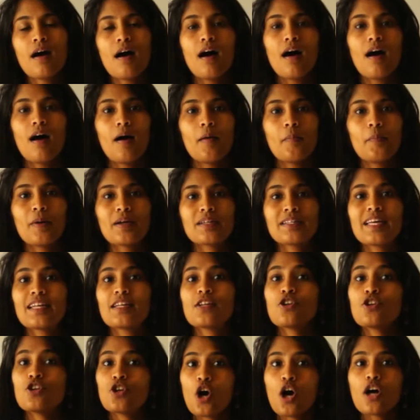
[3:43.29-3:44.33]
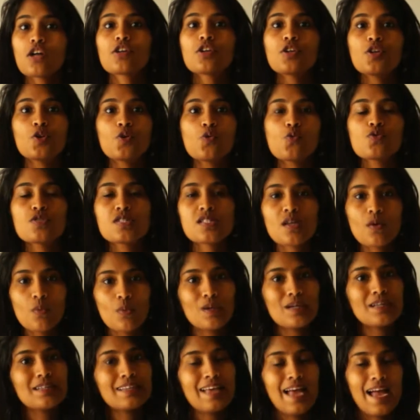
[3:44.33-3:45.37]
but they did not use the
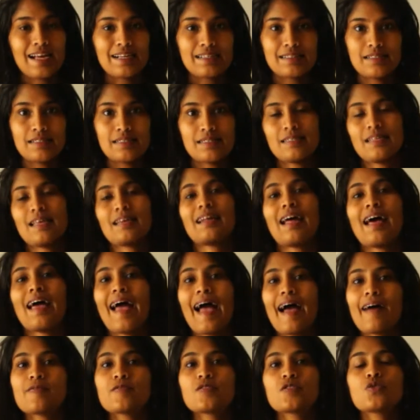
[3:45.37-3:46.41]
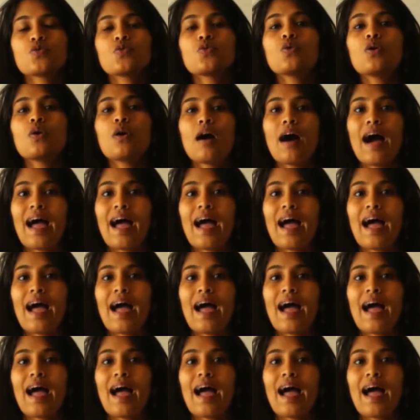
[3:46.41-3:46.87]
word cactus and I have to